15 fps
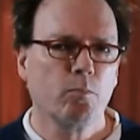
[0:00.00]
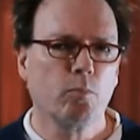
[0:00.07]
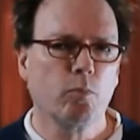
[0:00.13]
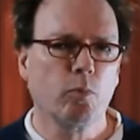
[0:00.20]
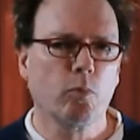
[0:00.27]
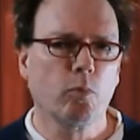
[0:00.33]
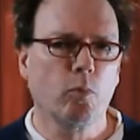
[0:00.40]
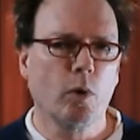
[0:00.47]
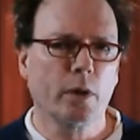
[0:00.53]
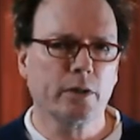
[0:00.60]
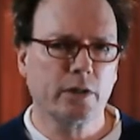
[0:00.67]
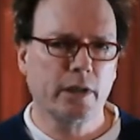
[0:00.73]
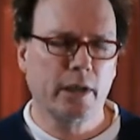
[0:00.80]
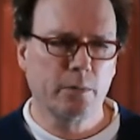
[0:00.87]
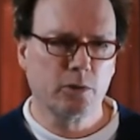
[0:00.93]
what
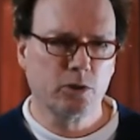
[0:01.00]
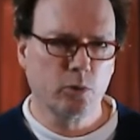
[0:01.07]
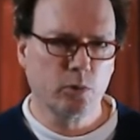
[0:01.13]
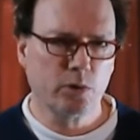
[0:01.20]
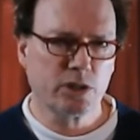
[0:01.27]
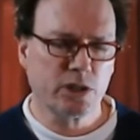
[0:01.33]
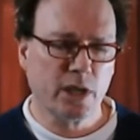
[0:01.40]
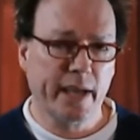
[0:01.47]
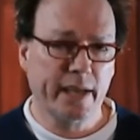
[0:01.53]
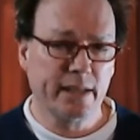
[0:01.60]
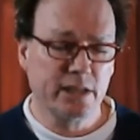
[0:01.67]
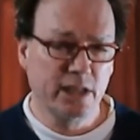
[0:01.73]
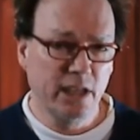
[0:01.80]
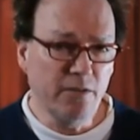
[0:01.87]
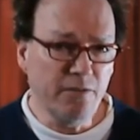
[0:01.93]
they were doing
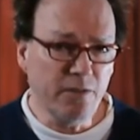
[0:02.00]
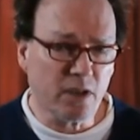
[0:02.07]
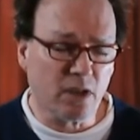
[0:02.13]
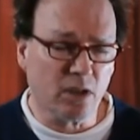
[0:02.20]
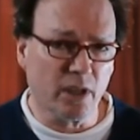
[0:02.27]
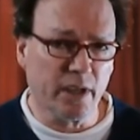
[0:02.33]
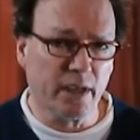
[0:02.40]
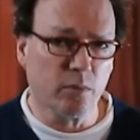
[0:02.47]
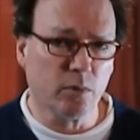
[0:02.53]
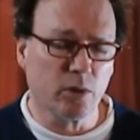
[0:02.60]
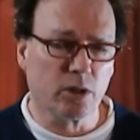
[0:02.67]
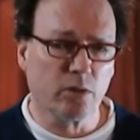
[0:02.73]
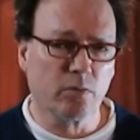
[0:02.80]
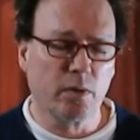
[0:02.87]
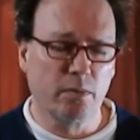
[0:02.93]
scientifically with
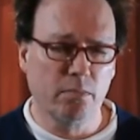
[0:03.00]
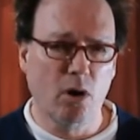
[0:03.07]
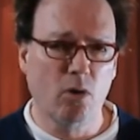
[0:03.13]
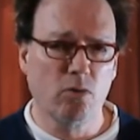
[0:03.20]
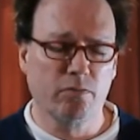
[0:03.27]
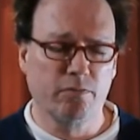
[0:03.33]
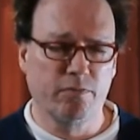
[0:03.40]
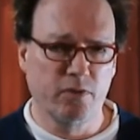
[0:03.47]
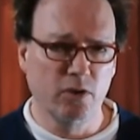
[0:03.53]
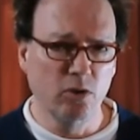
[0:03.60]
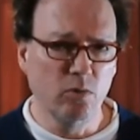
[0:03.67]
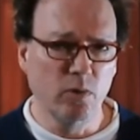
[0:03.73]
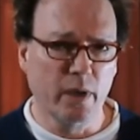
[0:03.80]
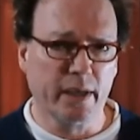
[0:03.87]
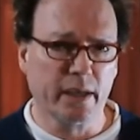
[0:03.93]
the remote
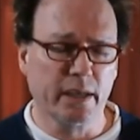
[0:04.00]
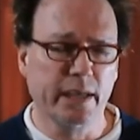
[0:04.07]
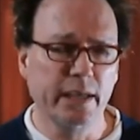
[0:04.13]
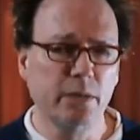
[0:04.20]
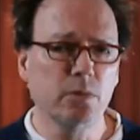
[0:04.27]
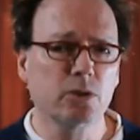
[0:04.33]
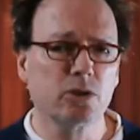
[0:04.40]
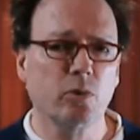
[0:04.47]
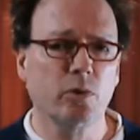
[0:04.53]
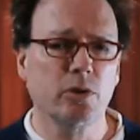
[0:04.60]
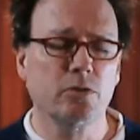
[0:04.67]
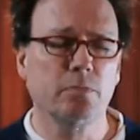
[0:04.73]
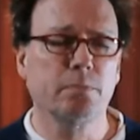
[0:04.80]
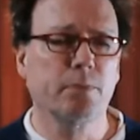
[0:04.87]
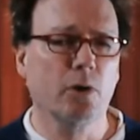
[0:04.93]
viewing. He was going
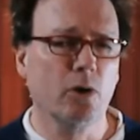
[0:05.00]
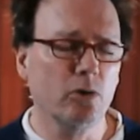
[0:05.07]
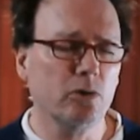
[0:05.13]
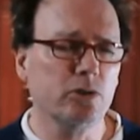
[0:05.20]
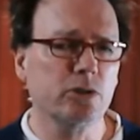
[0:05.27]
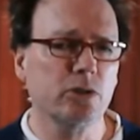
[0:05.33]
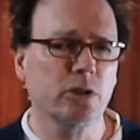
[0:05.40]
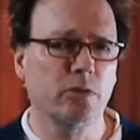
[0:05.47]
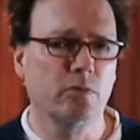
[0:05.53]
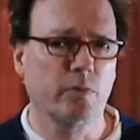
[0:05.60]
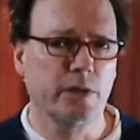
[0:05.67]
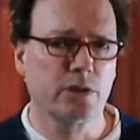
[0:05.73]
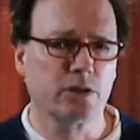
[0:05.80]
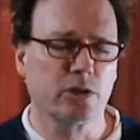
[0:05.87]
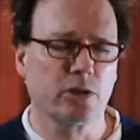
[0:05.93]
to personally
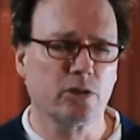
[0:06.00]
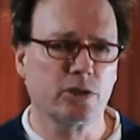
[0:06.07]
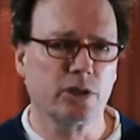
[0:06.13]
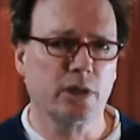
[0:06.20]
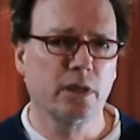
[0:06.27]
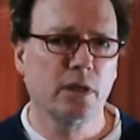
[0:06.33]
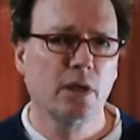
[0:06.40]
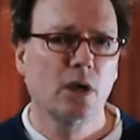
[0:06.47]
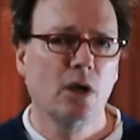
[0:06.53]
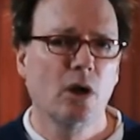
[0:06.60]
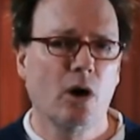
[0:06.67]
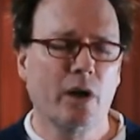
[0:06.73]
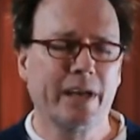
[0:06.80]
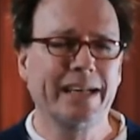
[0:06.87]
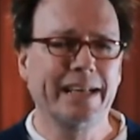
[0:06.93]
research it
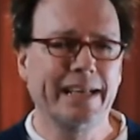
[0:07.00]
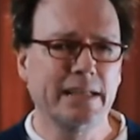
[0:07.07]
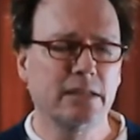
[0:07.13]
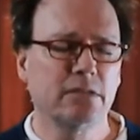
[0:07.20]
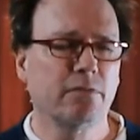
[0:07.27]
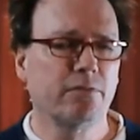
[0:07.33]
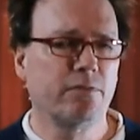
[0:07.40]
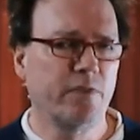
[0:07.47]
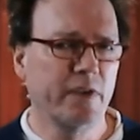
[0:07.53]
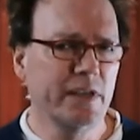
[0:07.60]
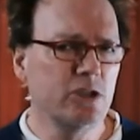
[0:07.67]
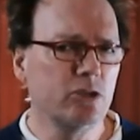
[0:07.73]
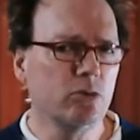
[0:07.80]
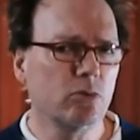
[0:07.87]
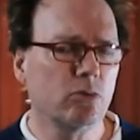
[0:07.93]
on an
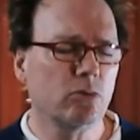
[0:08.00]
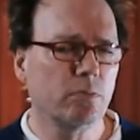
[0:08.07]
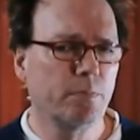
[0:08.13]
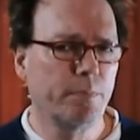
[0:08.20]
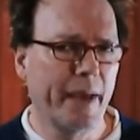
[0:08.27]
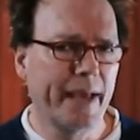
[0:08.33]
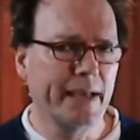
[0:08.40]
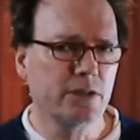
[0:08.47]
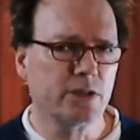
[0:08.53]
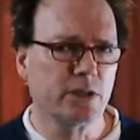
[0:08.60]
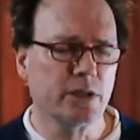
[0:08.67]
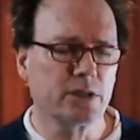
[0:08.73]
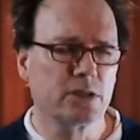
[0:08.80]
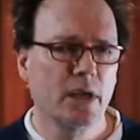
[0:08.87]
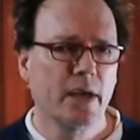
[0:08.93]
individual
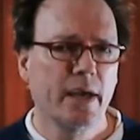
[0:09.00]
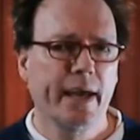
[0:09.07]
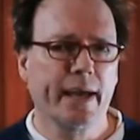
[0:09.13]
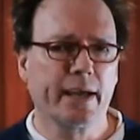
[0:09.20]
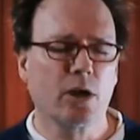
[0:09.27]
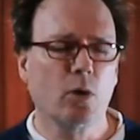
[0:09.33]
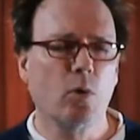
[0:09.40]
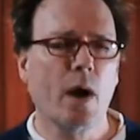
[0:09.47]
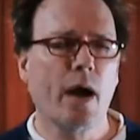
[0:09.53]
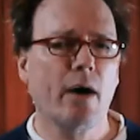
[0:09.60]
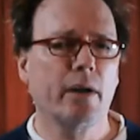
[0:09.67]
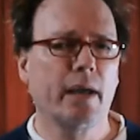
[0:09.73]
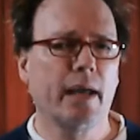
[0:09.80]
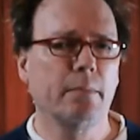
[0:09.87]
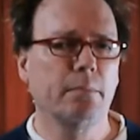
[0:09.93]
basis and go
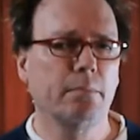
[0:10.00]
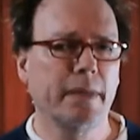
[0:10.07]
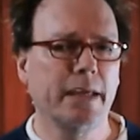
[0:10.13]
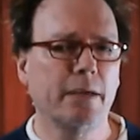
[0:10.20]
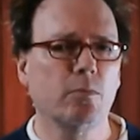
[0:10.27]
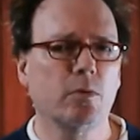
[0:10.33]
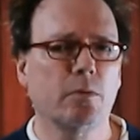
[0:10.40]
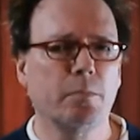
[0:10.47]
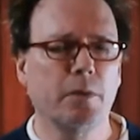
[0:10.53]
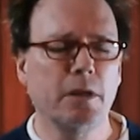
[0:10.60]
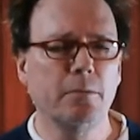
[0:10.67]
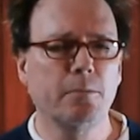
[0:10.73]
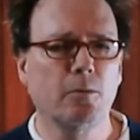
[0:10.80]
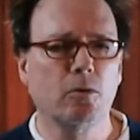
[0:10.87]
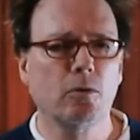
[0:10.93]
out and meet with
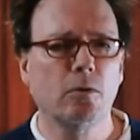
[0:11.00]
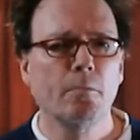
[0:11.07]
people